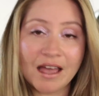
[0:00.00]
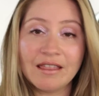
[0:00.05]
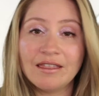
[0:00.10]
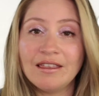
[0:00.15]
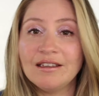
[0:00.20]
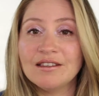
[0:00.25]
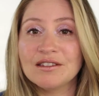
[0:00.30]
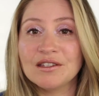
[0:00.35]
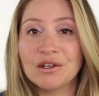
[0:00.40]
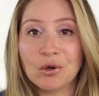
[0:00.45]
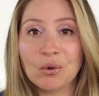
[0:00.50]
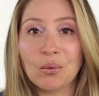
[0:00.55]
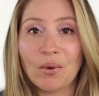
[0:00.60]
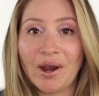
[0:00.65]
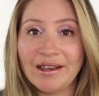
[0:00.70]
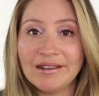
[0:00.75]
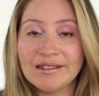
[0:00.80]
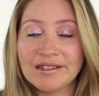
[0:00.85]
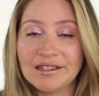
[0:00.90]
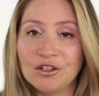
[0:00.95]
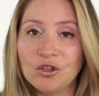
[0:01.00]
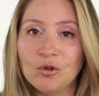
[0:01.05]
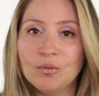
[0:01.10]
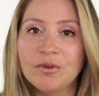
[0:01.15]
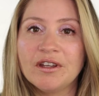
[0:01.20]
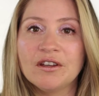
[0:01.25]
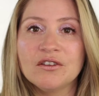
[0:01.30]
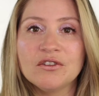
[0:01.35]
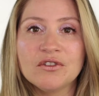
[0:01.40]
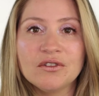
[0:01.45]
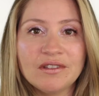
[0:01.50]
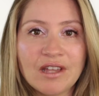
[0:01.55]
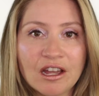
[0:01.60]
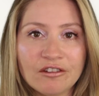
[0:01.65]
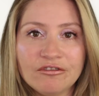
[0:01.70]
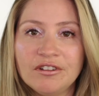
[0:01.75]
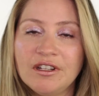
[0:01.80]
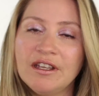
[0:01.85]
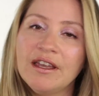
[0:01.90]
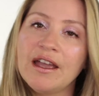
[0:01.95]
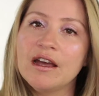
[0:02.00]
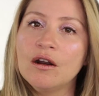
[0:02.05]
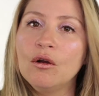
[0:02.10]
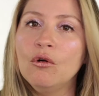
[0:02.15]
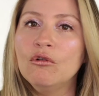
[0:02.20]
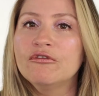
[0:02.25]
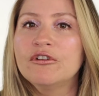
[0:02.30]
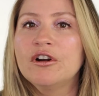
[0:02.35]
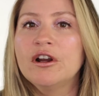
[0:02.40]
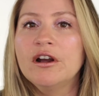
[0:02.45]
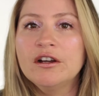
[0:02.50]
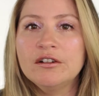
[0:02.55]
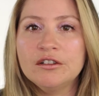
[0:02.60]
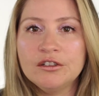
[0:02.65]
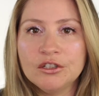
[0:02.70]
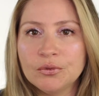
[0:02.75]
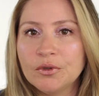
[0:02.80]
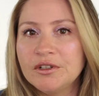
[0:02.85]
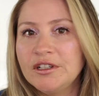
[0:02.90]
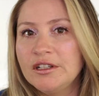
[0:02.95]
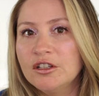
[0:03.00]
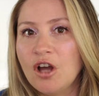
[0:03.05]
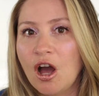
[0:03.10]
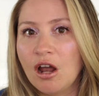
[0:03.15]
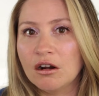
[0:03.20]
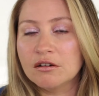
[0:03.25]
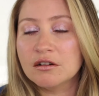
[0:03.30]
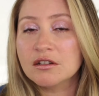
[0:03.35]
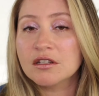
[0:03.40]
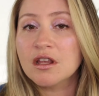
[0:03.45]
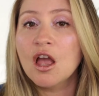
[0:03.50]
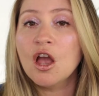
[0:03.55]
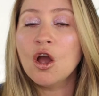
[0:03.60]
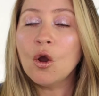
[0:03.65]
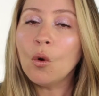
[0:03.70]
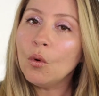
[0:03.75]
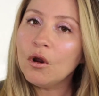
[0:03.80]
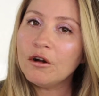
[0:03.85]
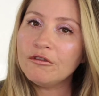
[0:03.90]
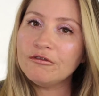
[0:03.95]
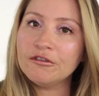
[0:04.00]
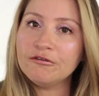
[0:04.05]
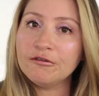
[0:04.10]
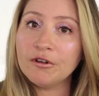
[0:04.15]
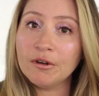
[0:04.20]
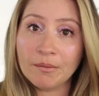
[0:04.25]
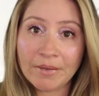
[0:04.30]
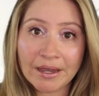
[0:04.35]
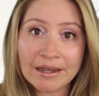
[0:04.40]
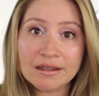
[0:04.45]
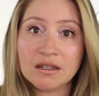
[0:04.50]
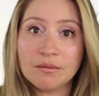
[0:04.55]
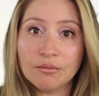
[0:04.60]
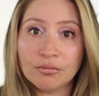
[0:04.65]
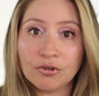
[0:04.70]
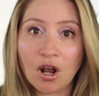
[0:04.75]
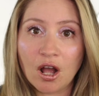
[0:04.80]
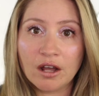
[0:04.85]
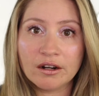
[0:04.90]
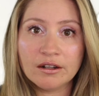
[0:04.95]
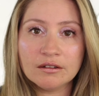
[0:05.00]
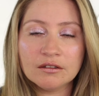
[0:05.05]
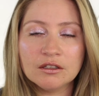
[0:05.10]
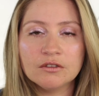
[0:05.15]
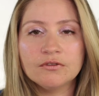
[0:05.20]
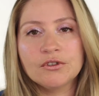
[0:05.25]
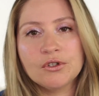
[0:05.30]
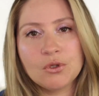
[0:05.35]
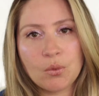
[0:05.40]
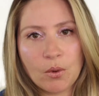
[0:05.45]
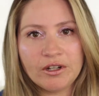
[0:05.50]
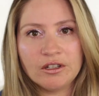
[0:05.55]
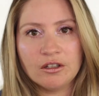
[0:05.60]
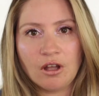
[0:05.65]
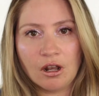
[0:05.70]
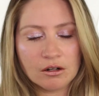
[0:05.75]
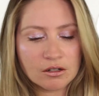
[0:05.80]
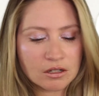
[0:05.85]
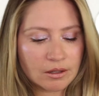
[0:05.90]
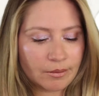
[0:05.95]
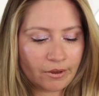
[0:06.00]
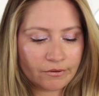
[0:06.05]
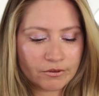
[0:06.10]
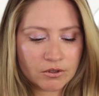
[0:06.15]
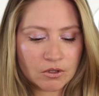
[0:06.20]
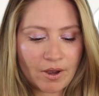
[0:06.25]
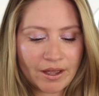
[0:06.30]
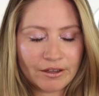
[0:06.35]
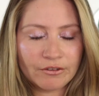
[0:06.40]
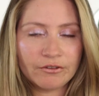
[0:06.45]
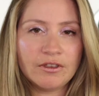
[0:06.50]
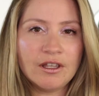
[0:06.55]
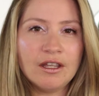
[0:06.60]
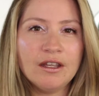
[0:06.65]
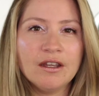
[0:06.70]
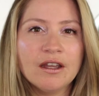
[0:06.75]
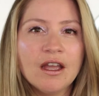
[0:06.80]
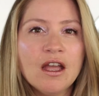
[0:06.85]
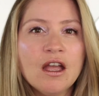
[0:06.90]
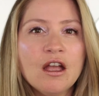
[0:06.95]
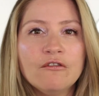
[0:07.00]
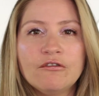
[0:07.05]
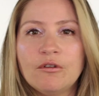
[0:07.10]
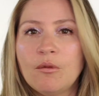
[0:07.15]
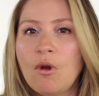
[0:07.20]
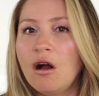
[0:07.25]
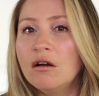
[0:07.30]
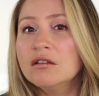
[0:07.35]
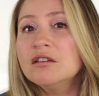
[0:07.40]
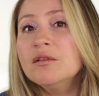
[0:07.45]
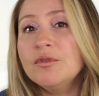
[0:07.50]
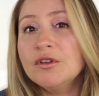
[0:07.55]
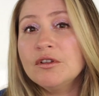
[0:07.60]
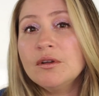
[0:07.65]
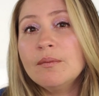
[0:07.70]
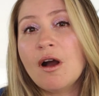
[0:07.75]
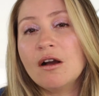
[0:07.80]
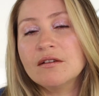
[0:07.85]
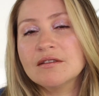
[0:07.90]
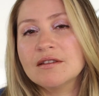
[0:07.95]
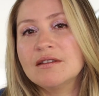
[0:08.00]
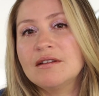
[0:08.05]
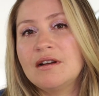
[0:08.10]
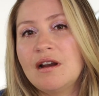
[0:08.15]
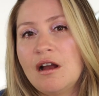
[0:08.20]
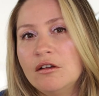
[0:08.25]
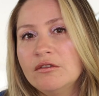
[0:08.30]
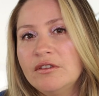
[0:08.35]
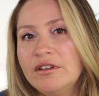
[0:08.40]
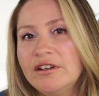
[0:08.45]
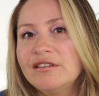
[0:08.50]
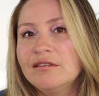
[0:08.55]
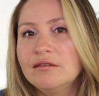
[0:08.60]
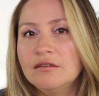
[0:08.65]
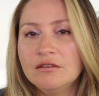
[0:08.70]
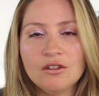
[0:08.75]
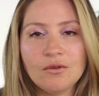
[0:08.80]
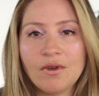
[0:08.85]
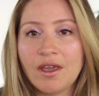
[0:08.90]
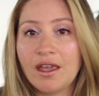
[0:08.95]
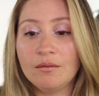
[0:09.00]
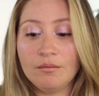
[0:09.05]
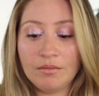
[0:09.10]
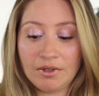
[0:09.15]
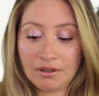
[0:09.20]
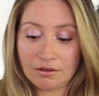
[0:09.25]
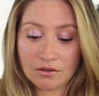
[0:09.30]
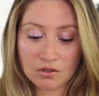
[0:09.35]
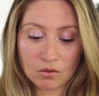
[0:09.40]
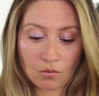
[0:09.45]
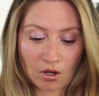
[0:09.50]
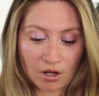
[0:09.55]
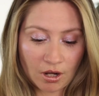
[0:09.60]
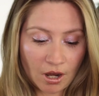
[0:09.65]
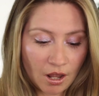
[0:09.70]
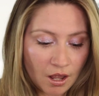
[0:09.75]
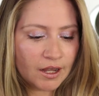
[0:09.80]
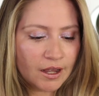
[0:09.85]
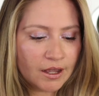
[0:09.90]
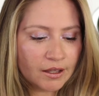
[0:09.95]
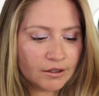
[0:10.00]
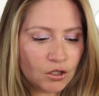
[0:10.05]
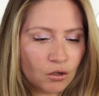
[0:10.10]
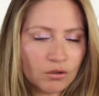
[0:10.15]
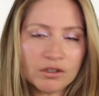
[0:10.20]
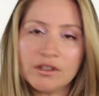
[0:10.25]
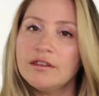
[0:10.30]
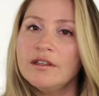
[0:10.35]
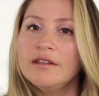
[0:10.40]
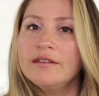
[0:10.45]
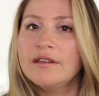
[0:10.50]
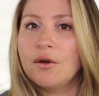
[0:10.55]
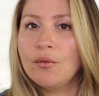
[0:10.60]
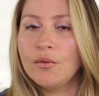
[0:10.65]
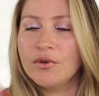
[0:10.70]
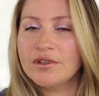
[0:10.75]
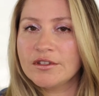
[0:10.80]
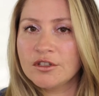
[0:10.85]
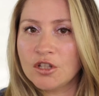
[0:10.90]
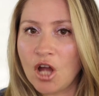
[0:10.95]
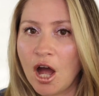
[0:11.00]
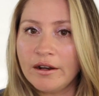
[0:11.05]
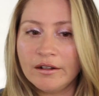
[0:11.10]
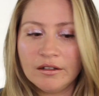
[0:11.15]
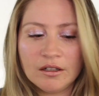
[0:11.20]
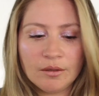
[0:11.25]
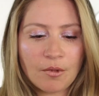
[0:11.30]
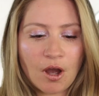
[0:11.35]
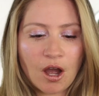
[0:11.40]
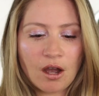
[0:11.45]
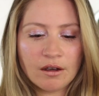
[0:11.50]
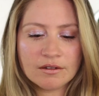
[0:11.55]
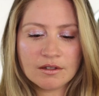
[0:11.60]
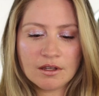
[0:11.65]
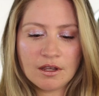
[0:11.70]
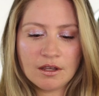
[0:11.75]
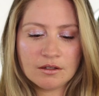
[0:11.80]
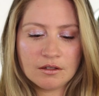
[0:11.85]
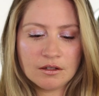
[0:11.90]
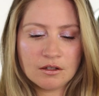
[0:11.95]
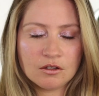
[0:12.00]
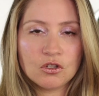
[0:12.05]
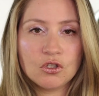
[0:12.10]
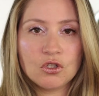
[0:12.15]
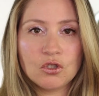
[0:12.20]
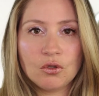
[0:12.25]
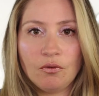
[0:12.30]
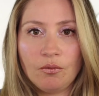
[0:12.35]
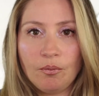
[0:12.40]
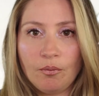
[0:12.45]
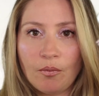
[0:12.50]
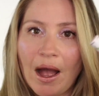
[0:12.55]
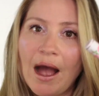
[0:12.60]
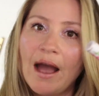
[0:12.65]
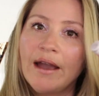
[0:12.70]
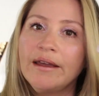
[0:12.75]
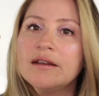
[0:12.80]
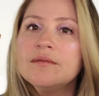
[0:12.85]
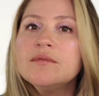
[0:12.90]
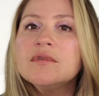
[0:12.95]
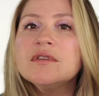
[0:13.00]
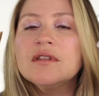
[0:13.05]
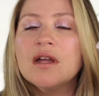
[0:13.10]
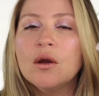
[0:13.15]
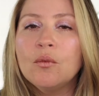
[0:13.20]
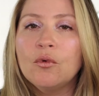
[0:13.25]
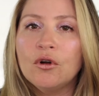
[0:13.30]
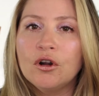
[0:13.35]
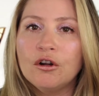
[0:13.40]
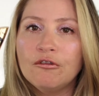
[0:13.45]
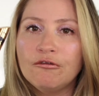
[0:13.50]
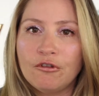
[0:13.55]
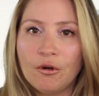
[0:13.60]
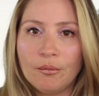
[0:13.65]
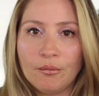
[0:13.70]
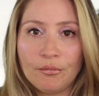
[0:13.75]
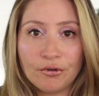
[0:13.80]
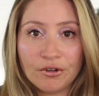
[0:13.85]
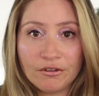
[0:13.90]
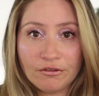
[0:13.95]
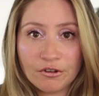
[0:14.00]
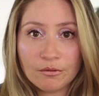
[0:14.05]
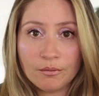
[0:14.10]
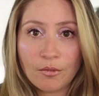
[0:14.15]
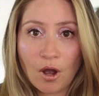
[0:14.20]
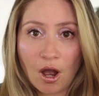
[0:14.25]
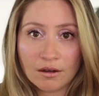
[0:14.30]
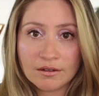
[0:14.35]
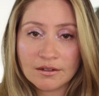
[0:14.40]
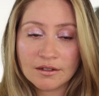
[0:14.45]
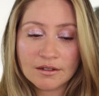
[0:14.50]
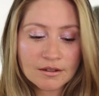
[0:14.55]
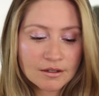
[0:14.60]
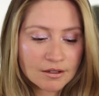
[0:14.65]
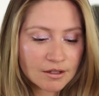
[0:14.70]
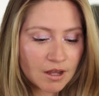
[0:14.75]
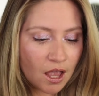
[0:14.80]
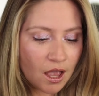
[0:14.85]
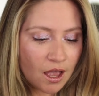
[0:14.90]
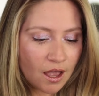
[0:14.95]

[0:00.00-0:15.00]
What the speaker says: I think it's a great deal because you definitely get over $120 worth of amazing products for $20 a month. So I think from all the beauty boxes that are out there, you can't beat this one. The only thing that was not in the box is these two items that were from previous boxes